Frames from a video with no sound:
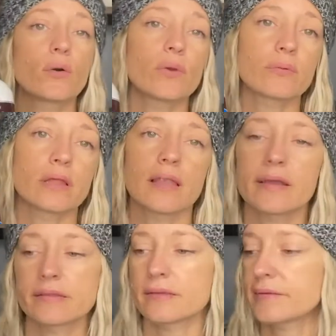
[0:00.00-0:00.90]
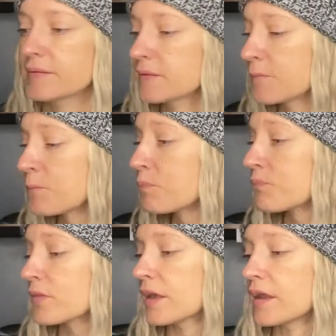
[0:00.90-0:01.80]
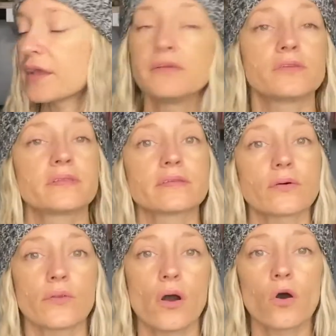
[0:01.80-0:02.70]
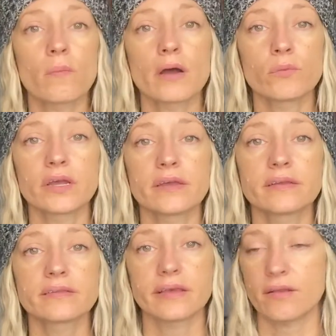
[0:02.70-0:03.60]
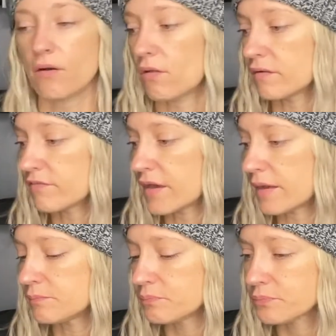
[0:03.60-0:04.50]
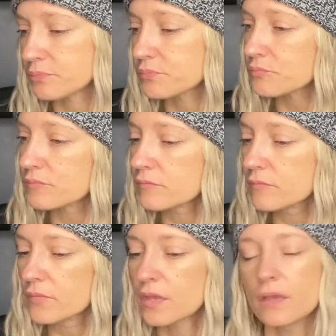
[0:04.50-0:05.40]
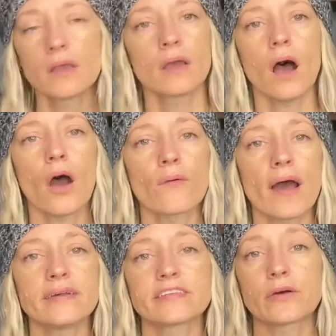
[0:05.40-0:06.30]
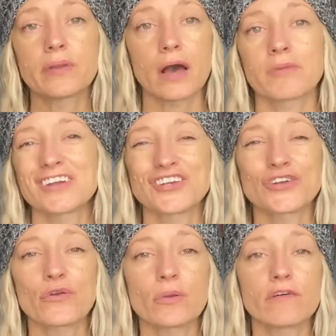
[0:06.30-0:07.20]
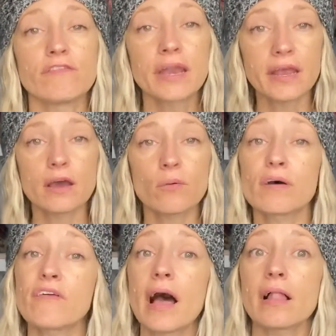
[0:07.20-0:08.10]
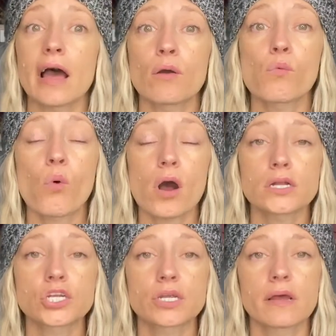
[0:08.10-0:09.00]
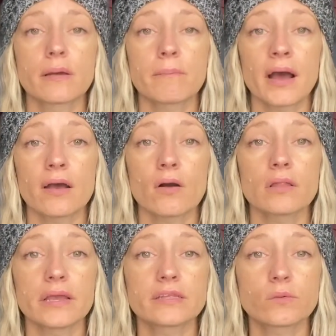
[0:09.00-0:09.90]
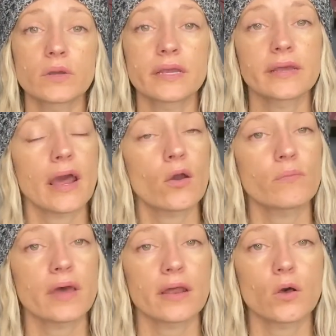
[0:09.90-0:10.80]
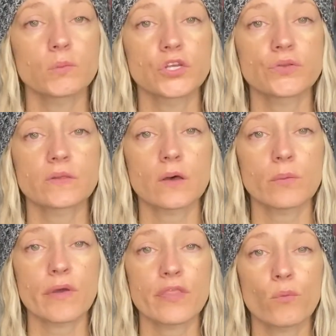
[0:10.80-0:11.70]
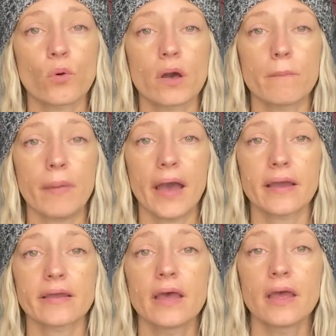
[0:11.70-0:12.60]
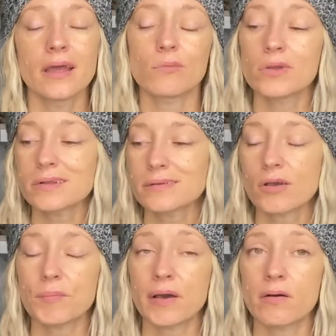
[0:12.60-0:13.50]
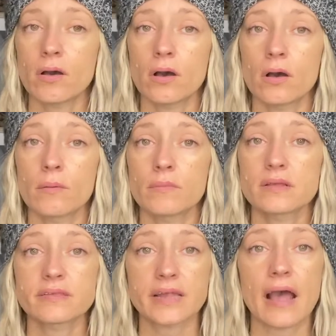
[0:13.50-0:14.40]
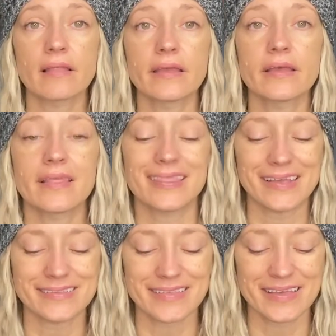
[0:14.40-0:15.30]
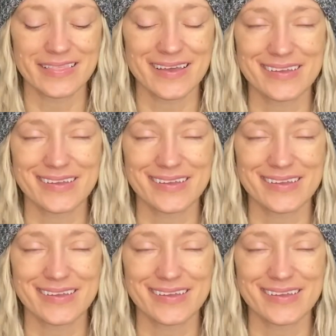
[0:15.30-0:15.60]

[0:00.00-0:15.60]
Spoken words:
We really like this. And I use this on all my wigs and all of that. All right, so now I'm going to show you a video of how I wash my all lace wig, and I hope that helps you some, and then we'll come back and we're going to talk about styling it and things like that.